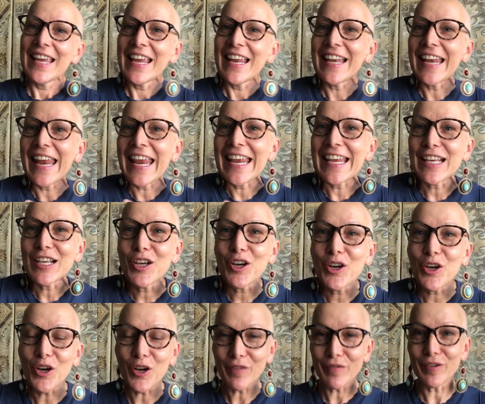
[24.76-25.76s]
and
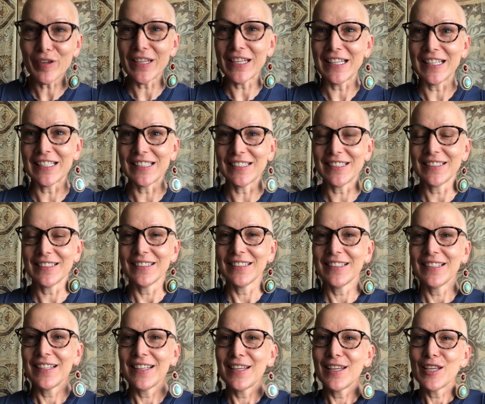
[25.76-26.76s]
uncovering it
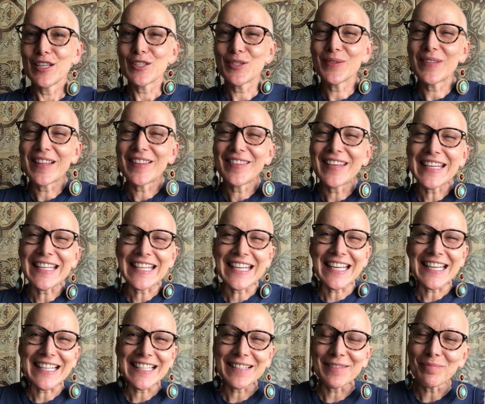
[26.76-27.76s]
so that they
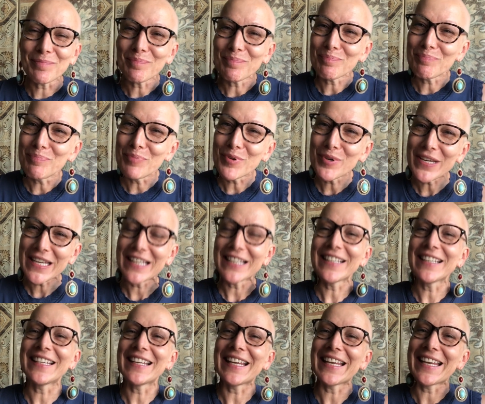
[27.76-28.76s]
can
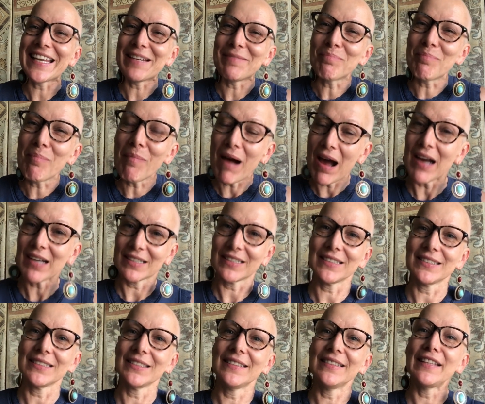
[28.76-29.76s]
bring and mark
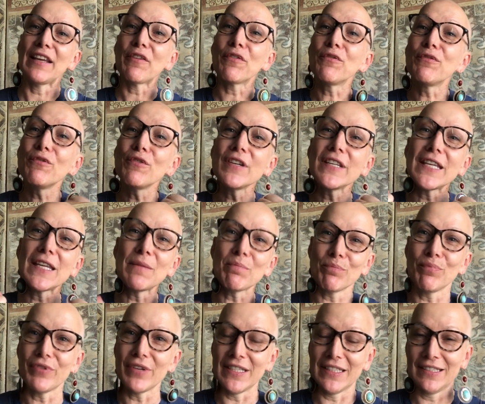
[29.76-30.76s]
their full
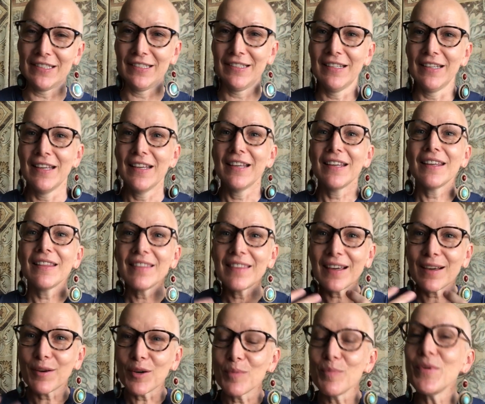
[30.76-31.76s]
imprint in
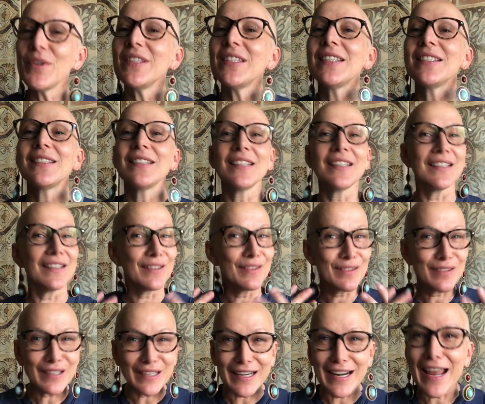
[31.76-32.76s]
their community,
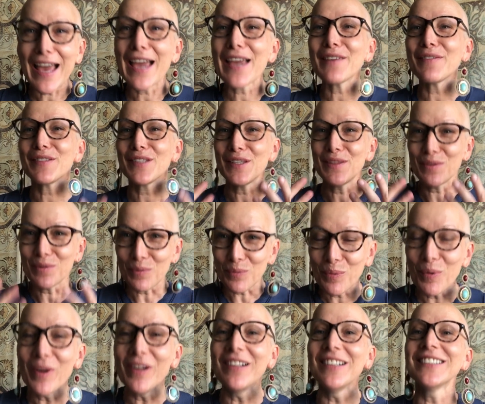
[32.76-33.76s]
in their lives, in the
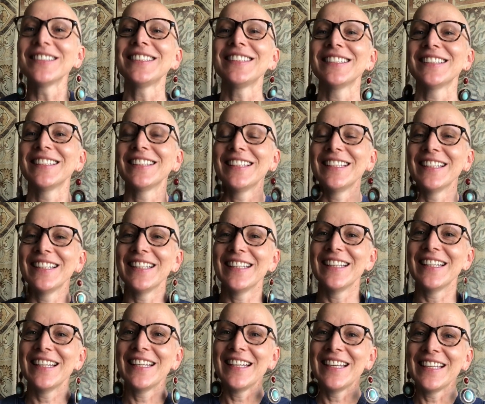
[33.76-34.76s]
world,
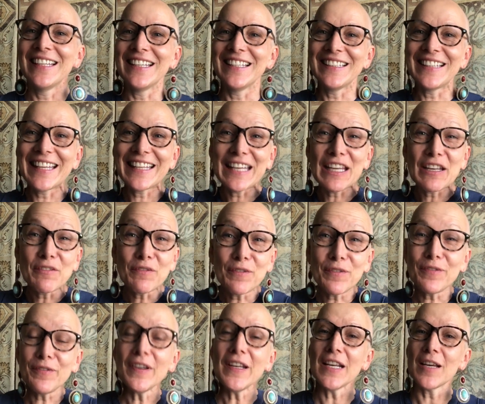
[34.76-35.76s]
and they can
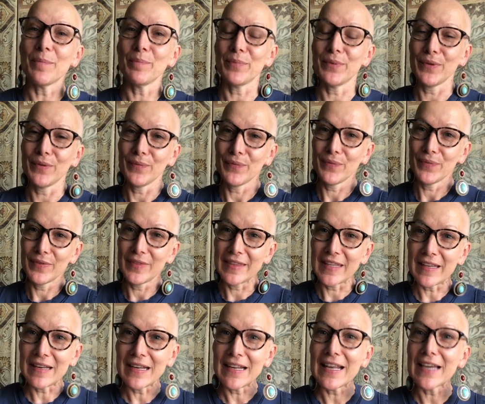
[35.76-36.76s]
fill up
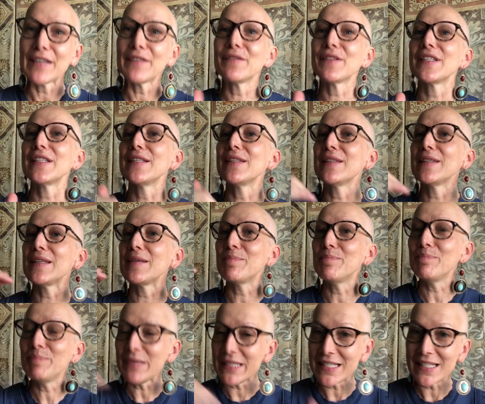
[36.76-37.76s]
their lives and their
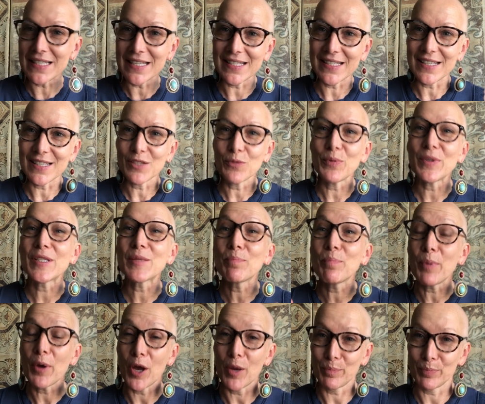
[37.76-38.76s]
businesses with
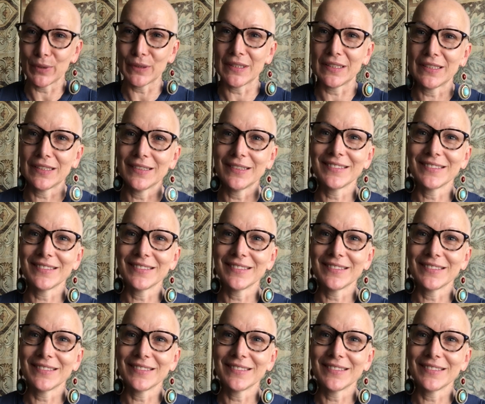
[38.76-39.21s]
purpose.